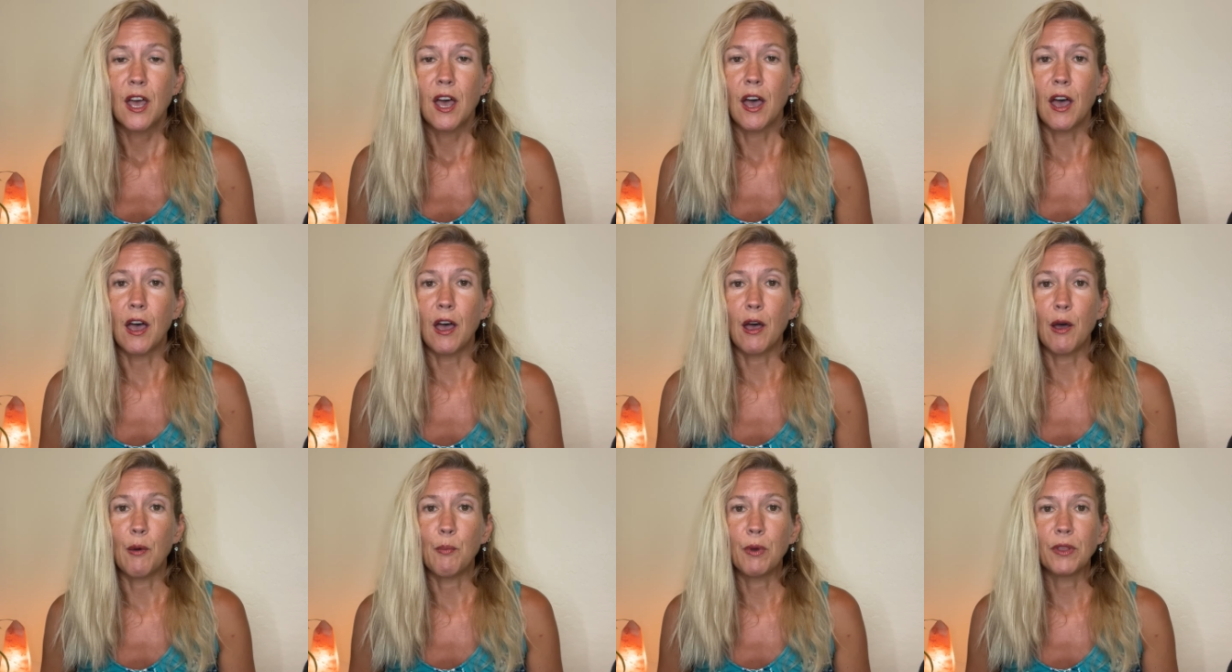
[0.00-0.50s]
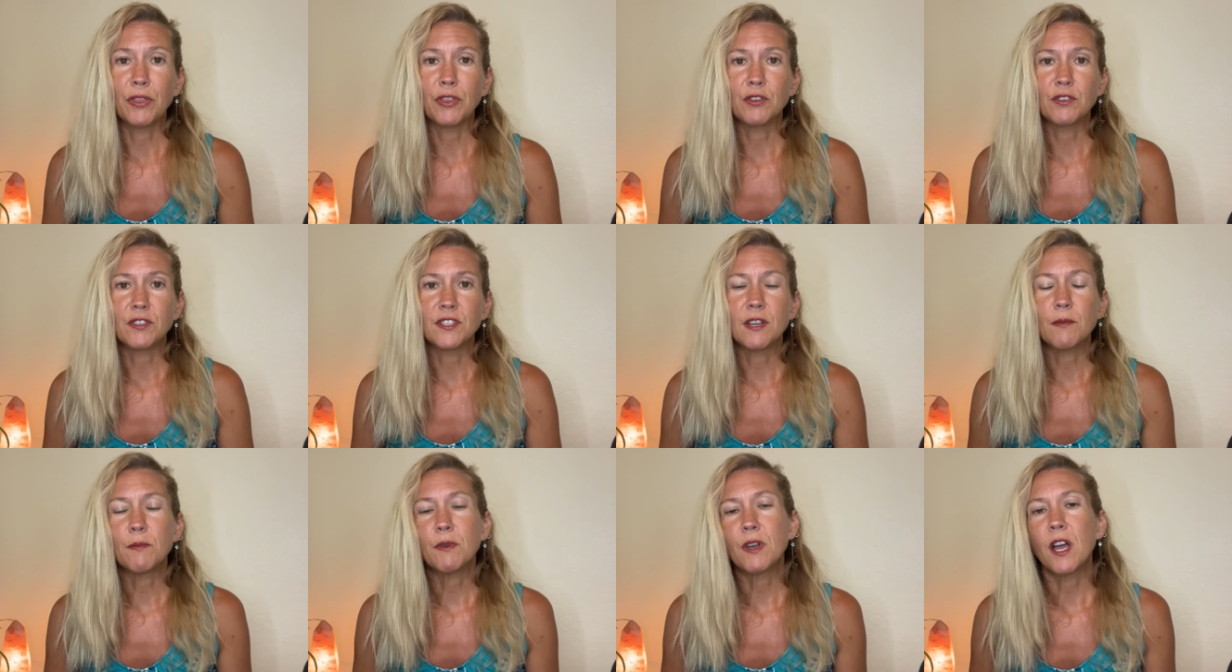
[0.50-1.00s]
uh, but
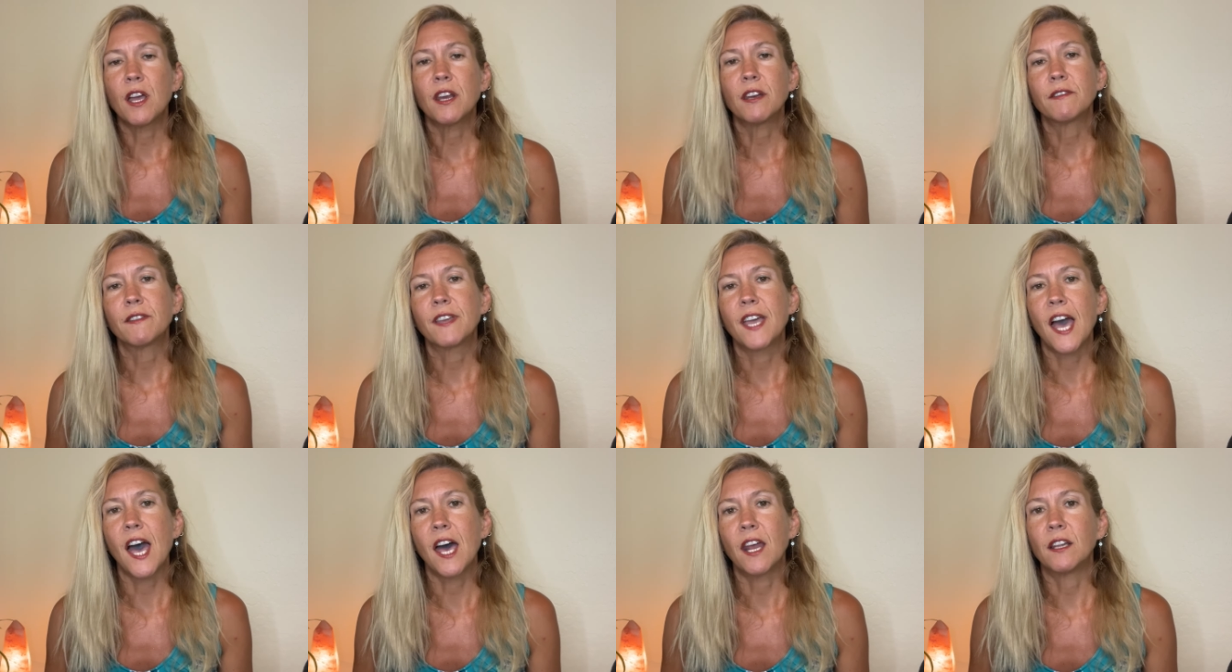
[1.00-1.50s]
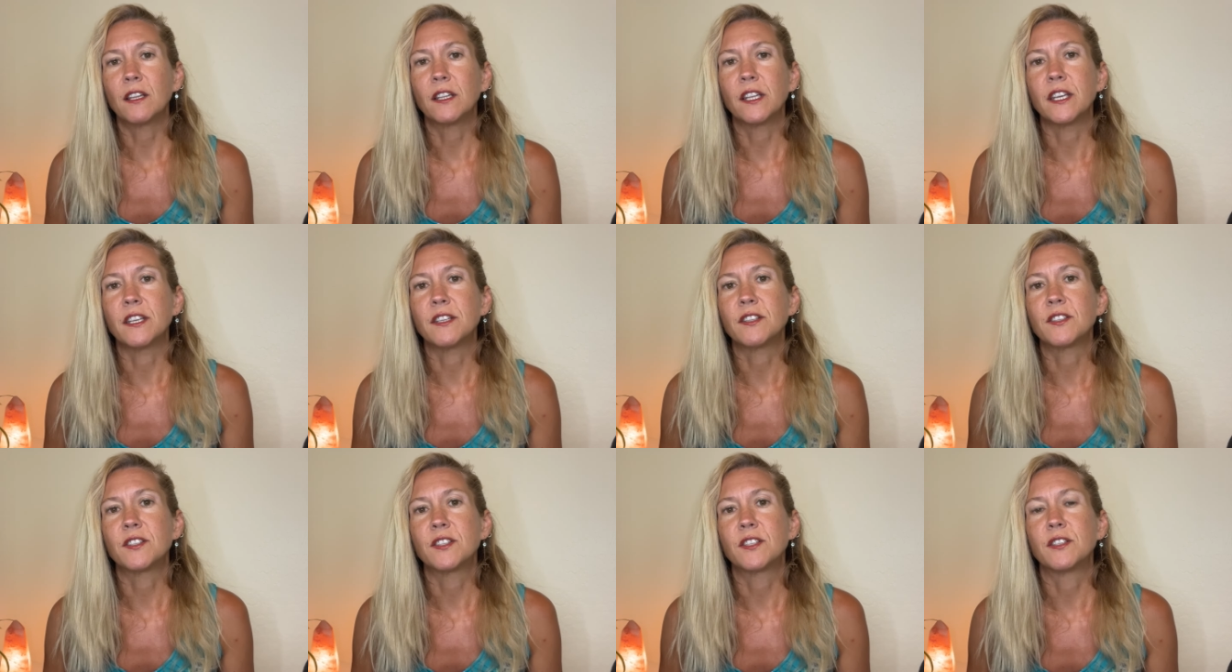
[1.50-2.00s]
there's some kind of
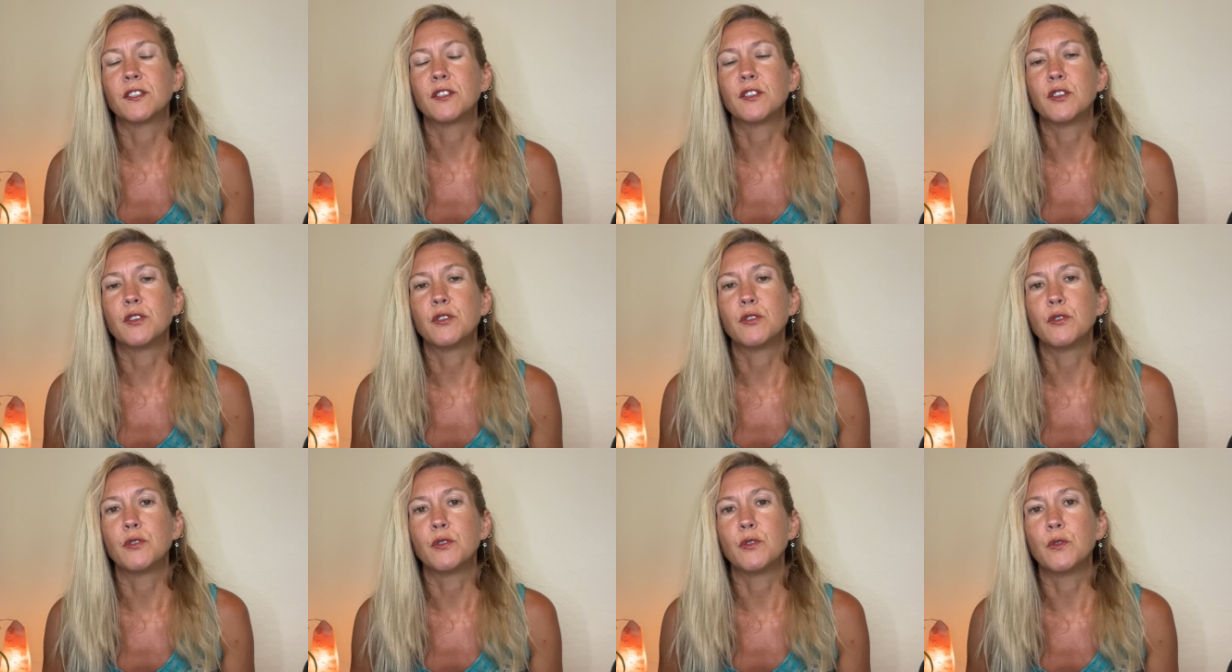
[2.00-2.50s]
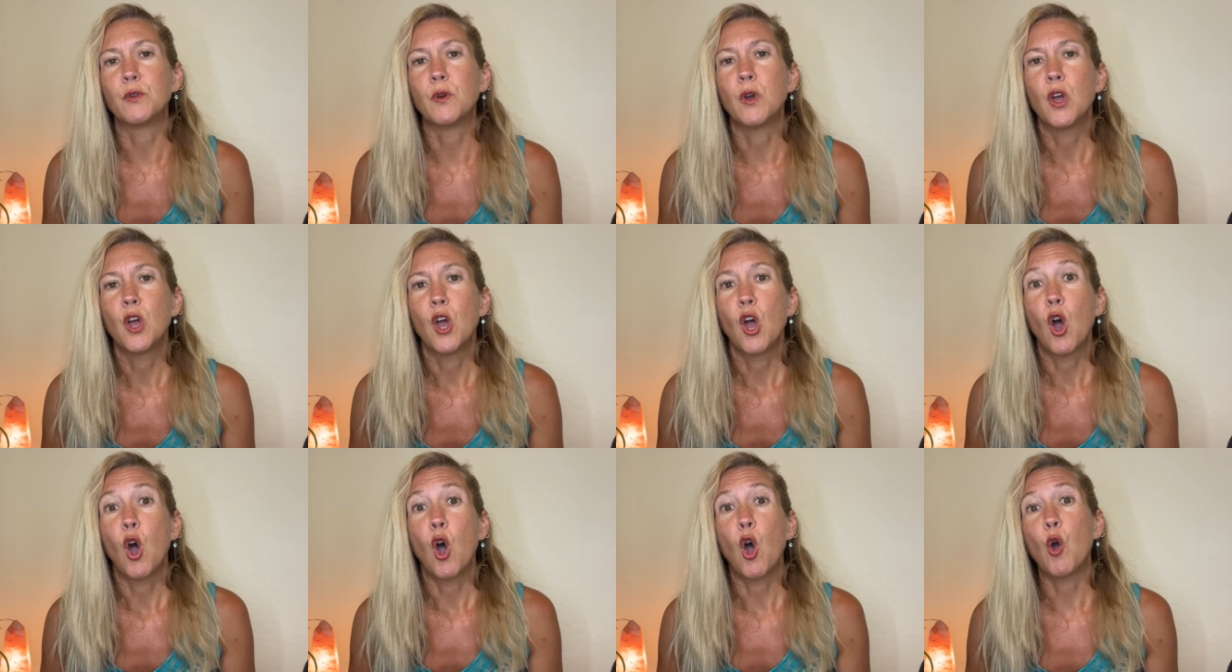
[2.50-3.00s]
catalyst to
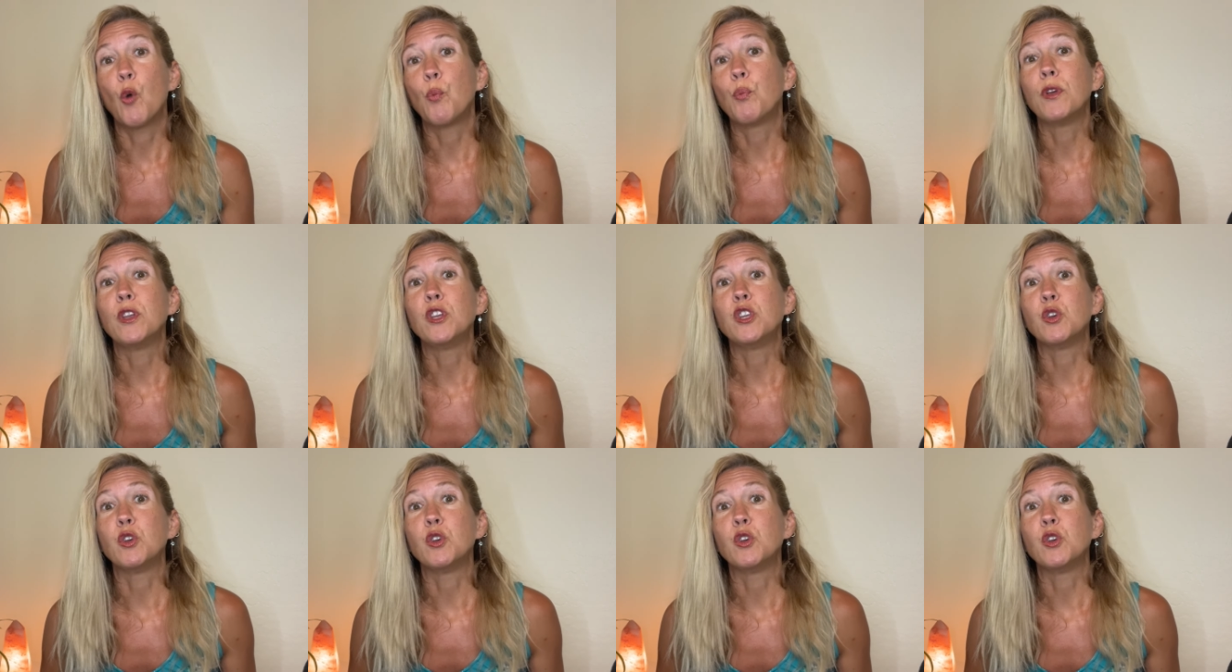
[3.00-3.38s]
open